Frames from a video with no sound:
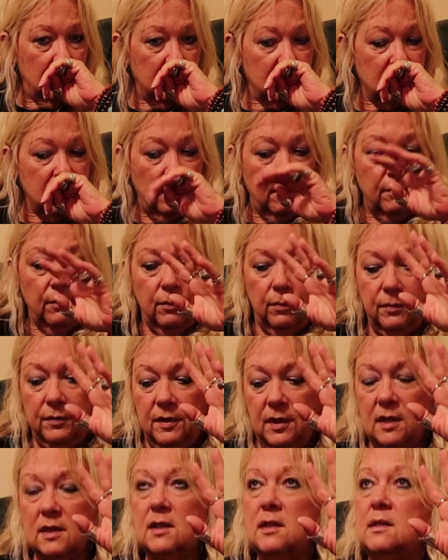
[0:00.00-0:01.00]
So
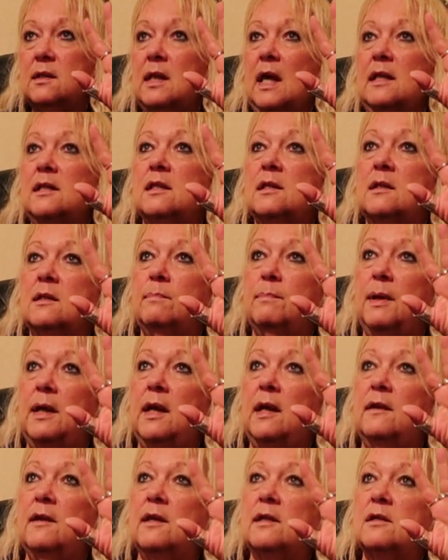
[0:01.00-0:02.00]
this that's
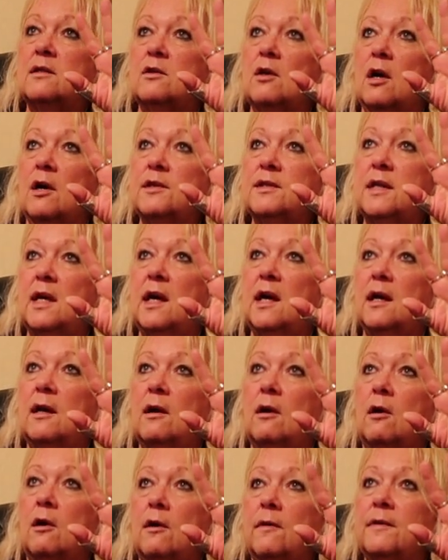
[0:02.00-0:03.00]
been in this doll's head
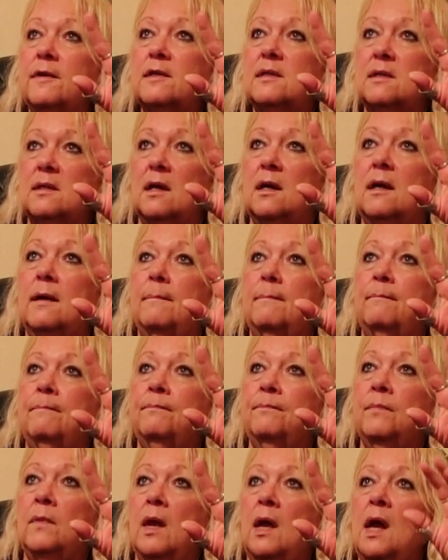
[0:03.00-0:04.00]
all this time.
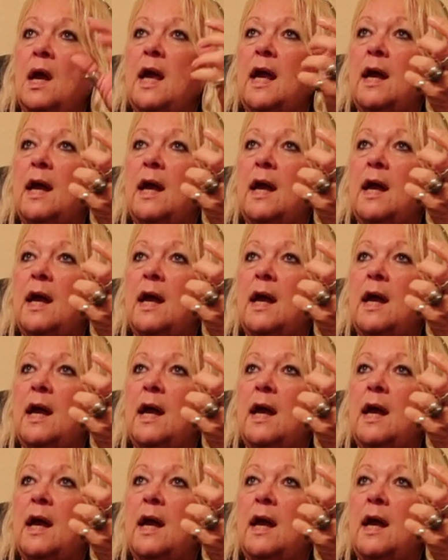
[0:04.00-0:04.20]
It